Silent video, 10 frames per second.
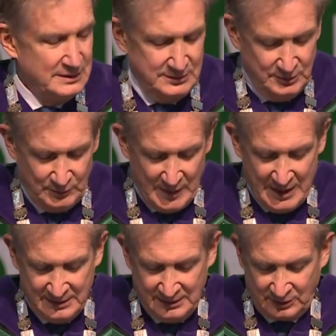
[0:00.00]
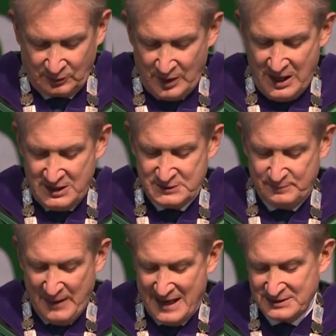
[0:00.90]
You run lacrosse,
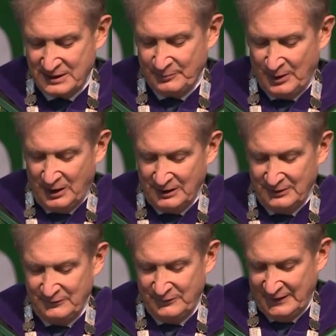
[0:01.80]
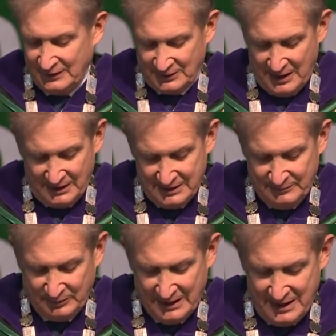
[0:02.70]
basketball, and field hockey
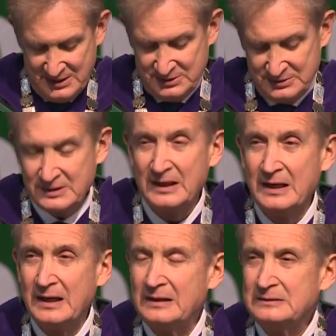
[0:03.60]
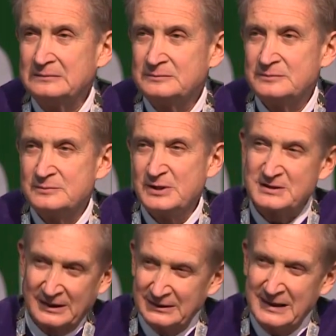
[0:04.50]
plays just
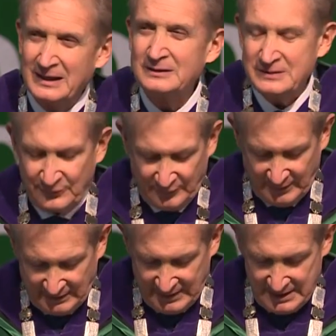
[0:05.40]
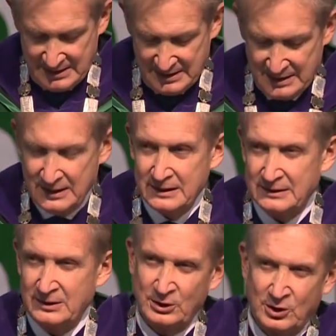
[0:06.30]
a little differently
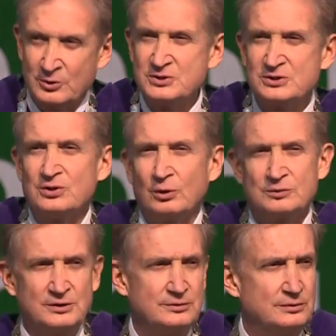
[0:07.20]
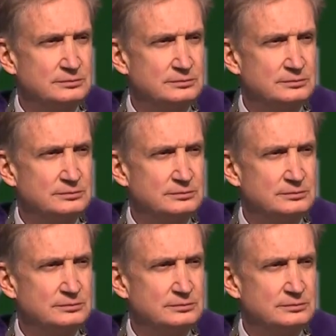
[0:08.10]
than your coaches told you to.